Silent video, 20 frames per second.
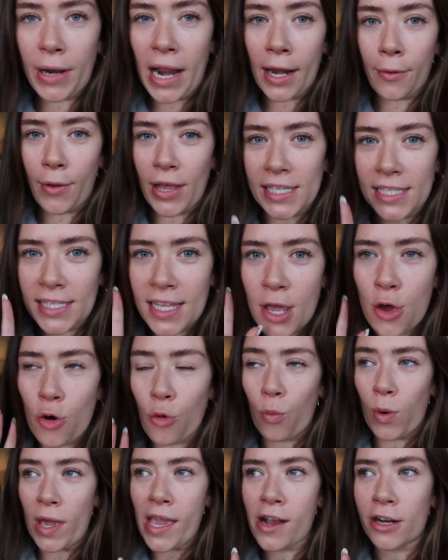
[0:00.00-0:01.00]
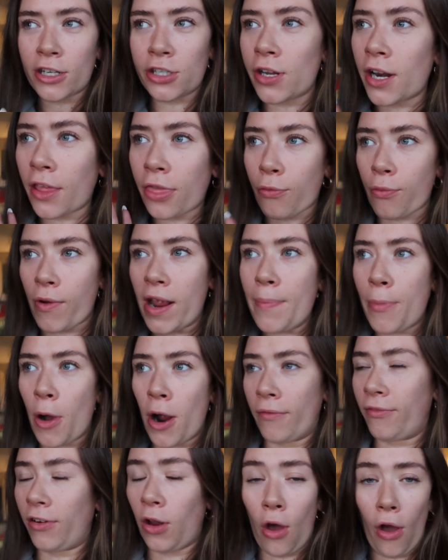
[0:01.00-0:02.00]
But anyways, we are doing a
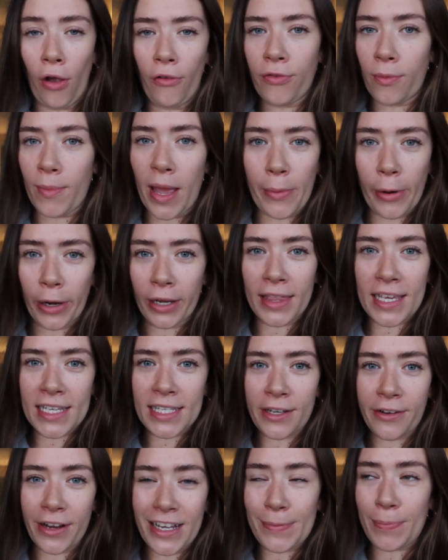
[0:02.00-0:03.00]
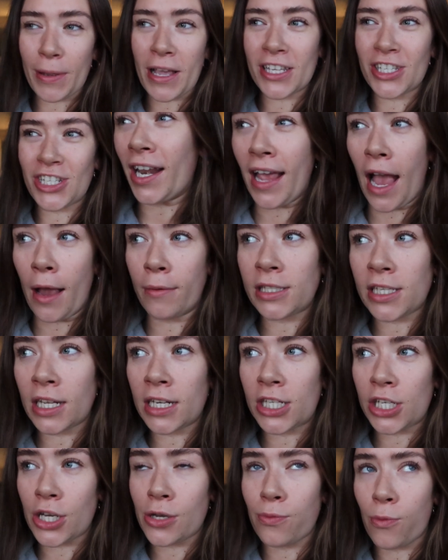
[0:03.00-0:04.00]
three-part vlog for my birthday series because I was
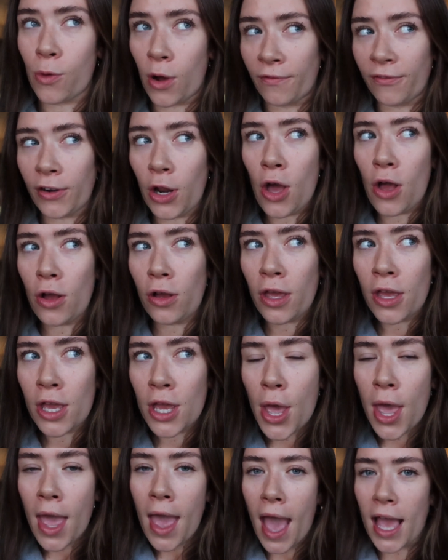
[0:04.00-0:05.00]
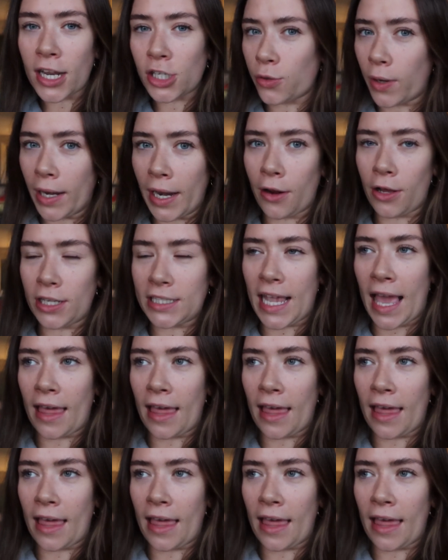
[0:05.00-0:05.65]
going to do one vlog and join it all